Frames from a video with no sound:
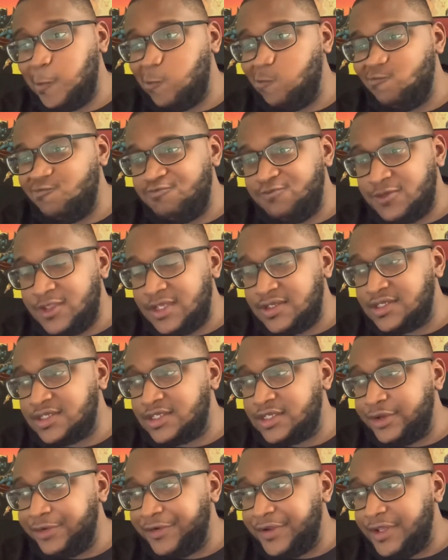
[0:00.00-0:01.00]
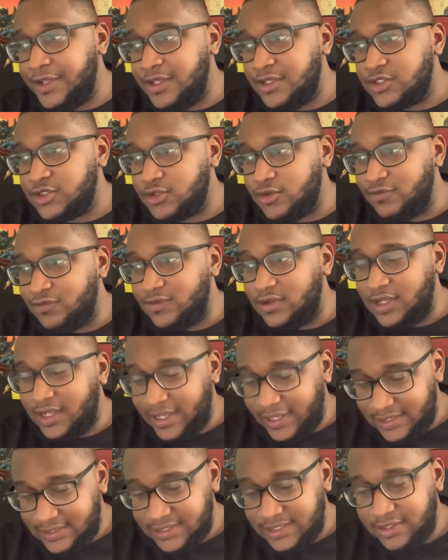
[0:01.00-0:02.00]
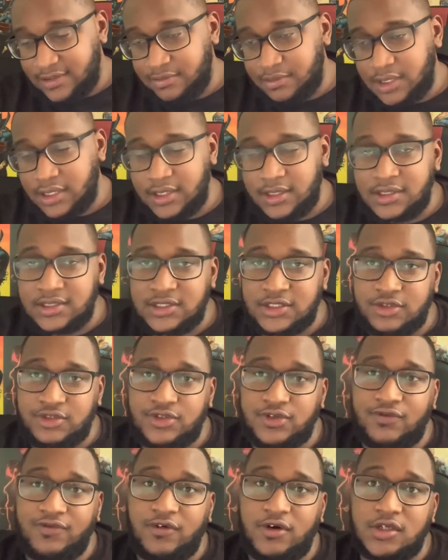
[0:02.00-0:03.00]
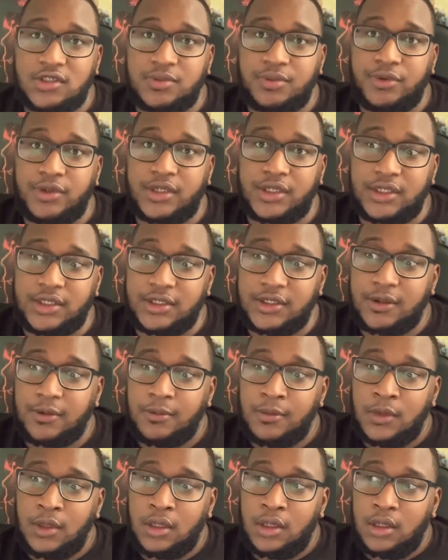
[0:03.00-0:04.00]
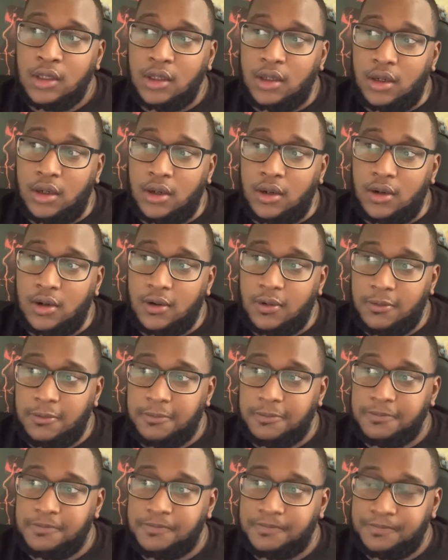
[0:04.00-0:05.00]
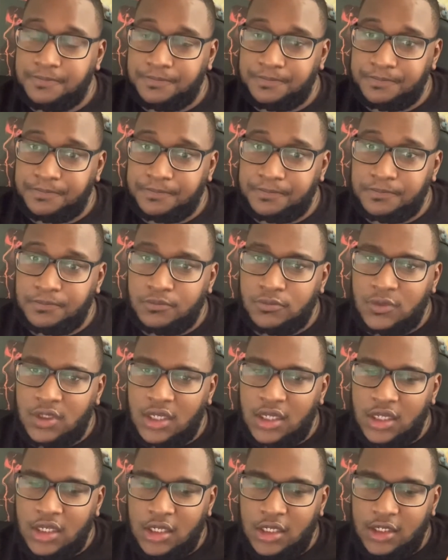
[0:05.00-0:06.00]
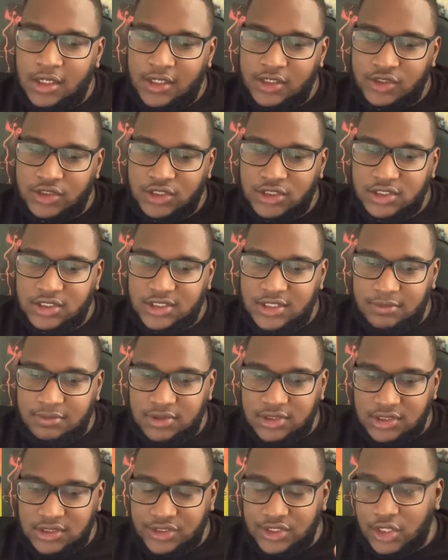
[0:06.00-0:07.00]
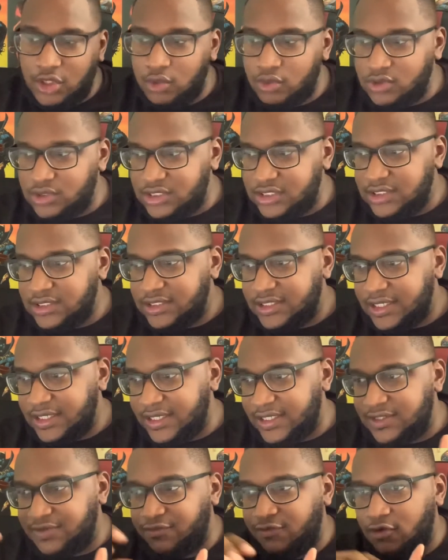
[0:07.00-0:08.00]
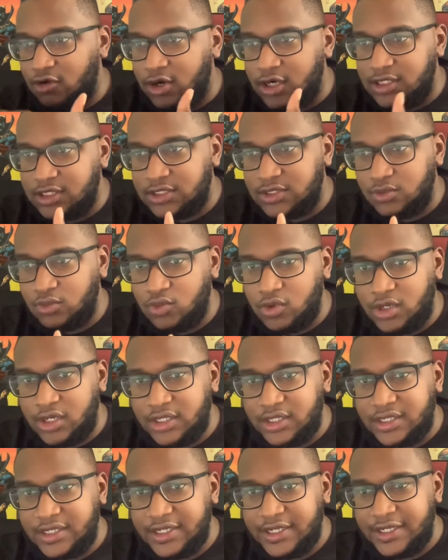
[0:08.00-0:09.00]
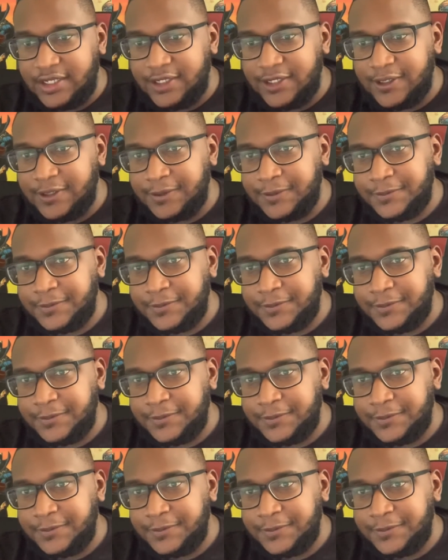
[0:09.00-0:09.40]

this series, so like I said in the beginning, the series so far is pretty good. And there's some subtle detail as far as where the